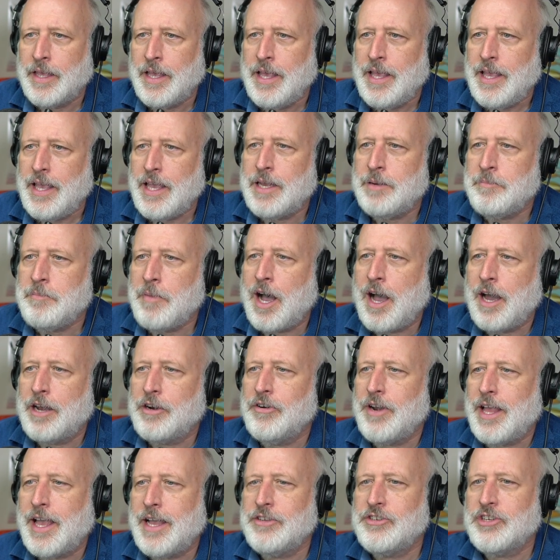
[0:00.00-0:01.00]
in
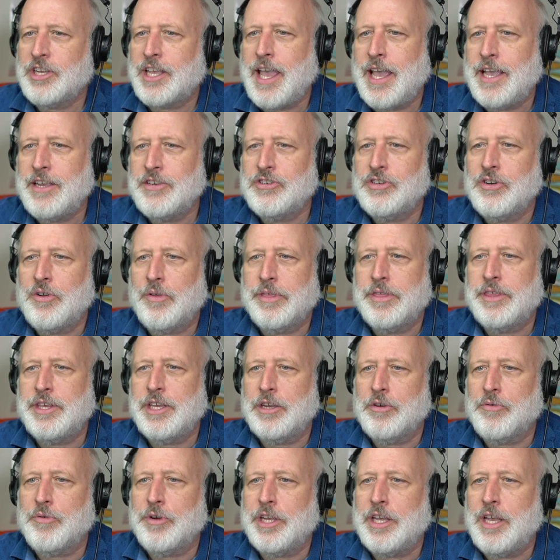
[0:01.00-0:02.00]
modern educational
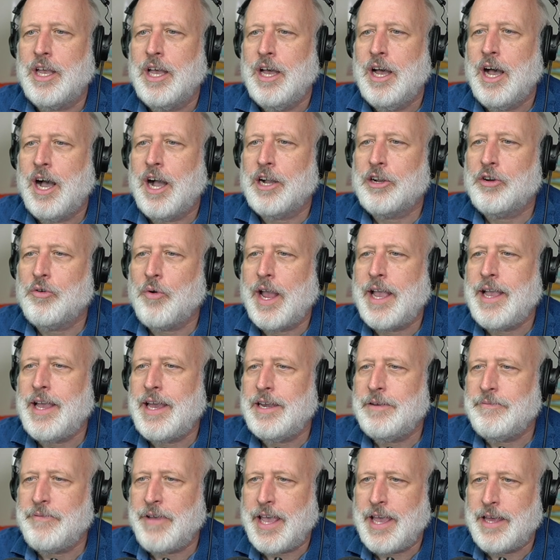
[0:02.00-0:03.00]
theory, a great
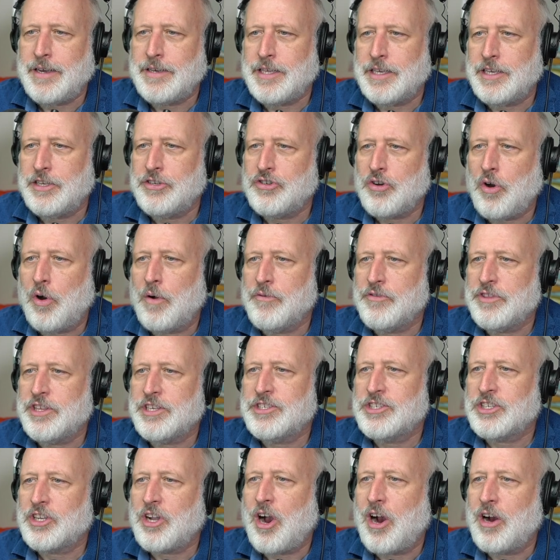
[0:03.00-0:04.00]
advantage over the
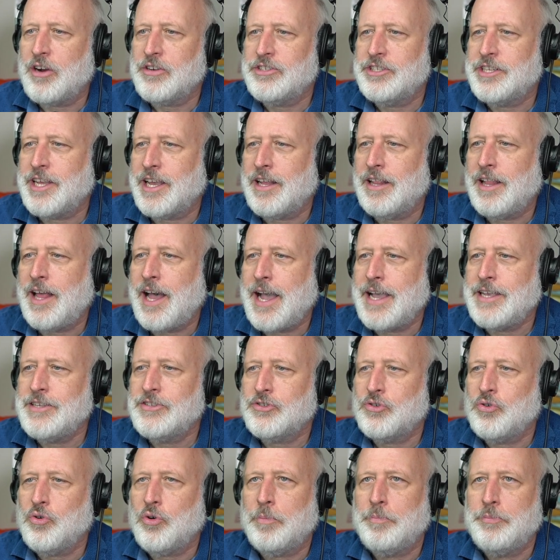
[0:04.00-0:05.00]
Scarsdale High
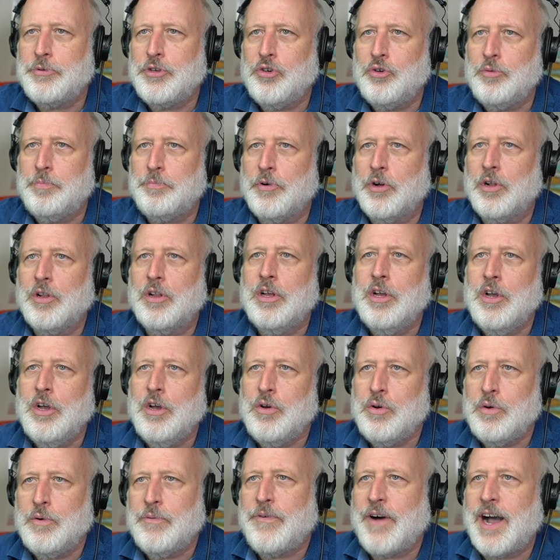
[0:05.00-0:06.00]
School pupil
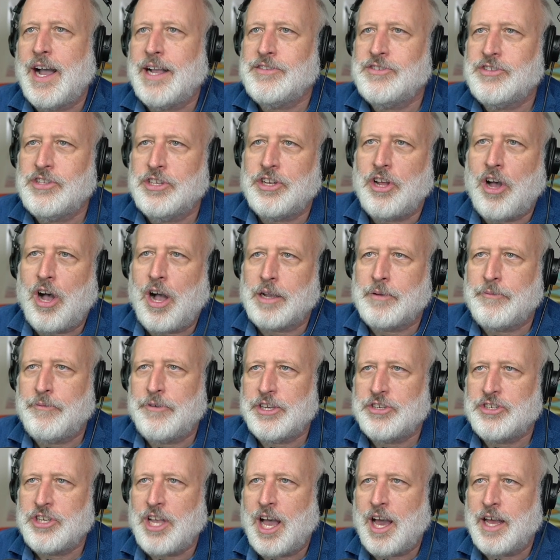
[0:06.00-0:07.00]
who finds the
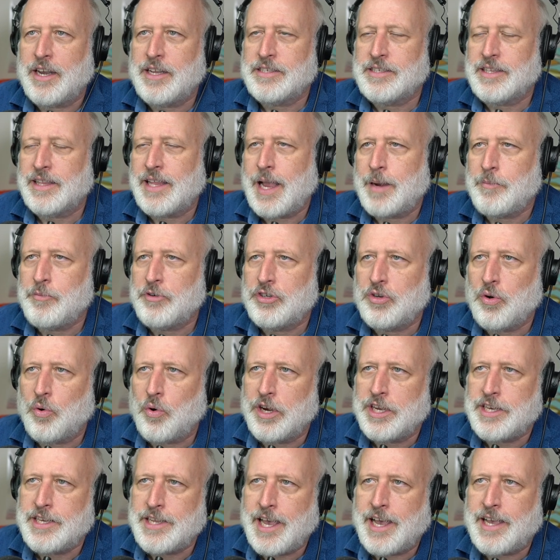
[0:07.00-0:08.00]
dogfish on his
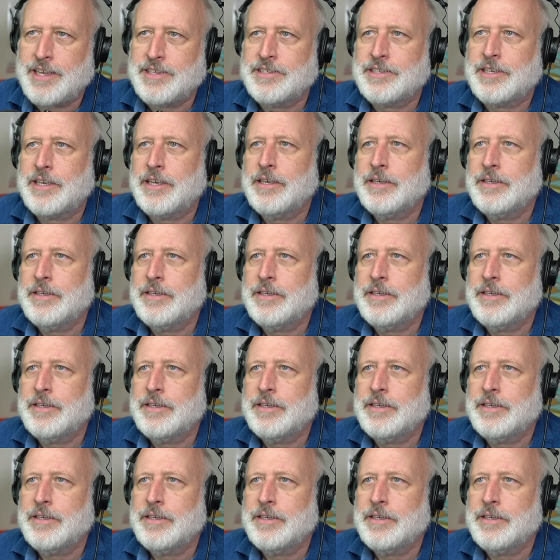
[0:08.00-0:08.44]
laboratory desk.